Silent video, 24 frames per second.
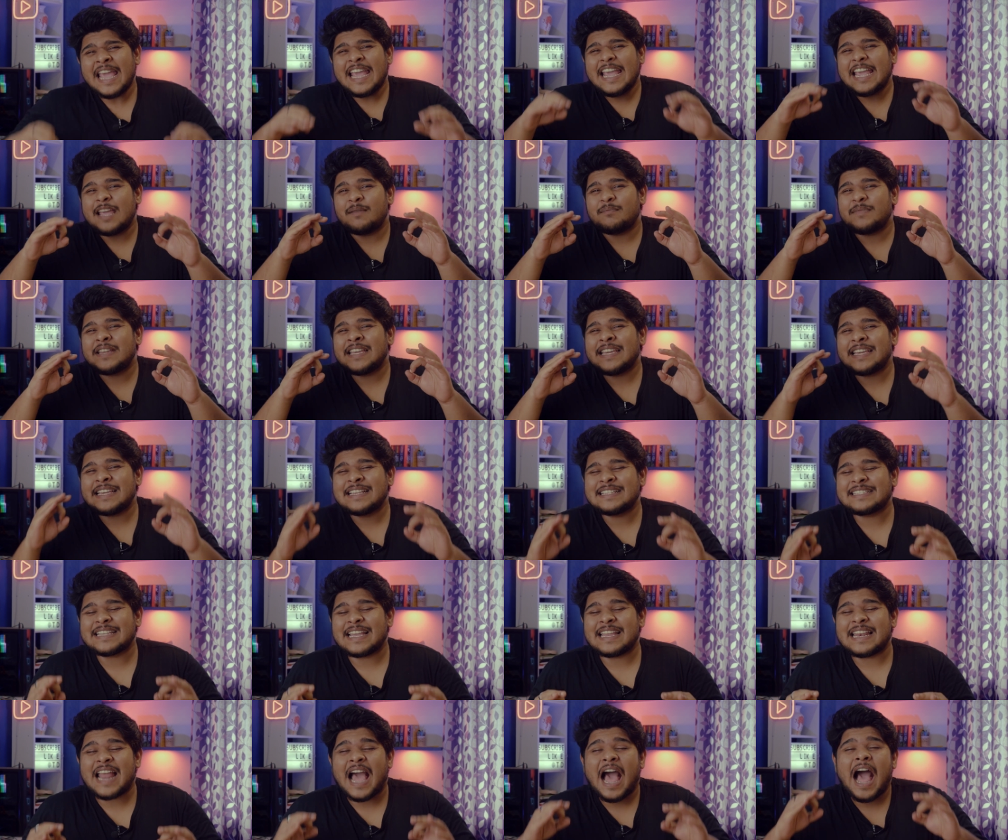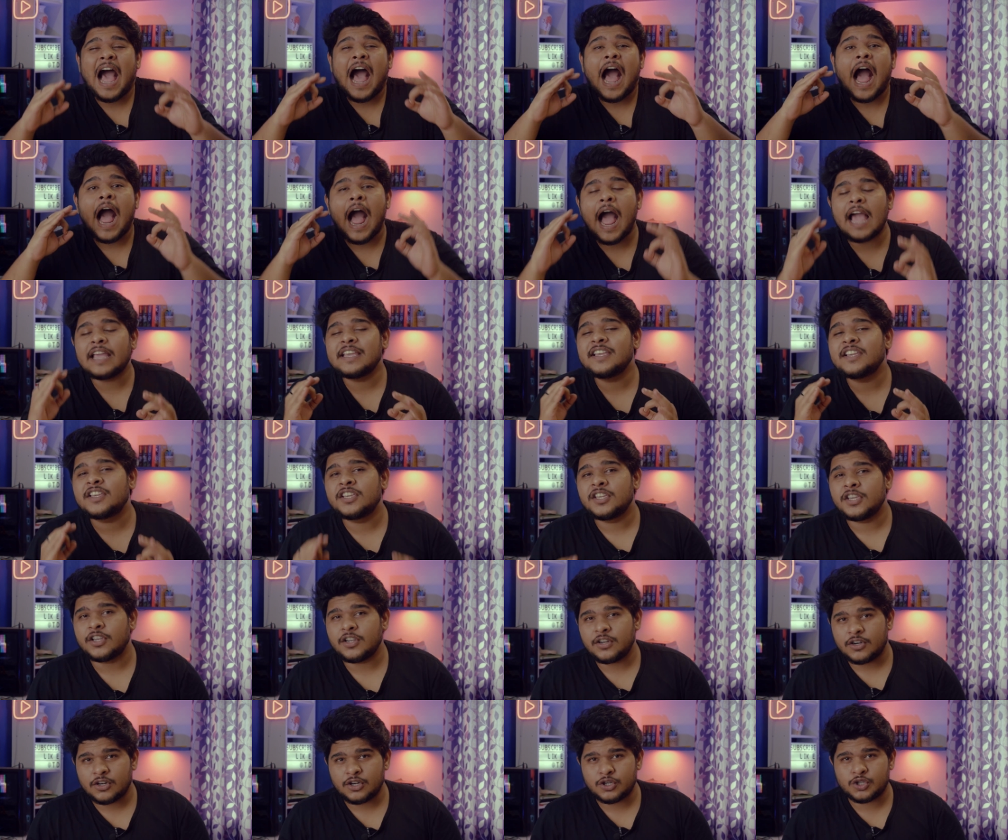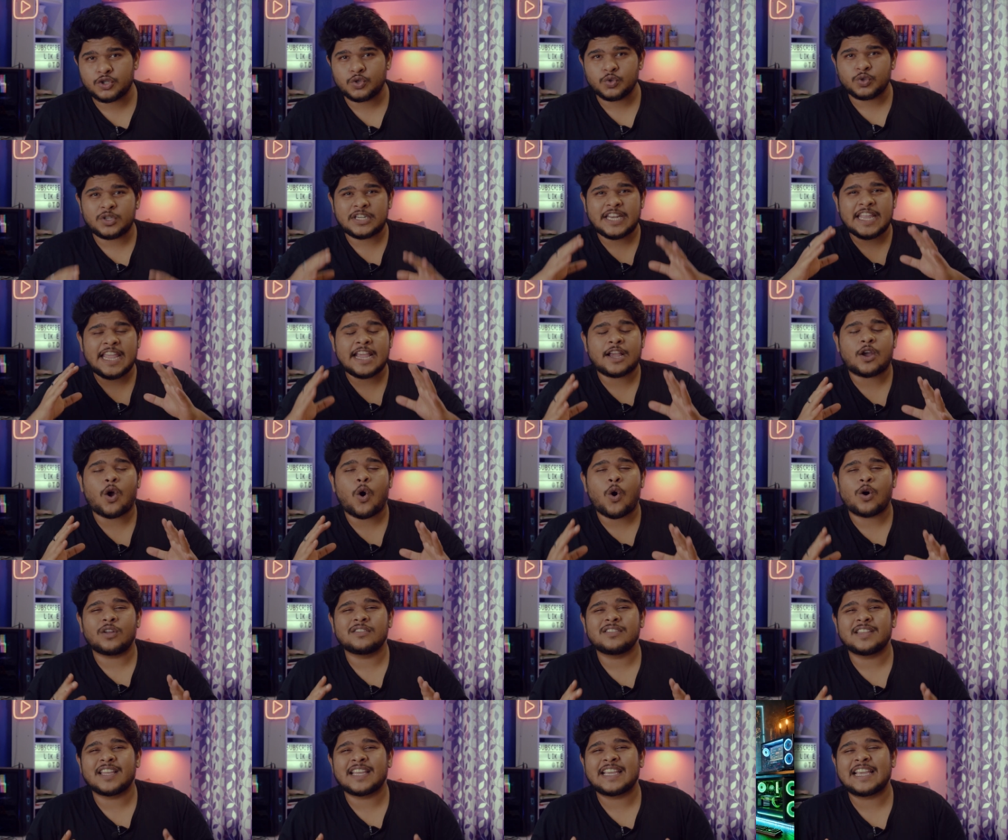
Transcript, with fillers: AMD is in high gear to take on the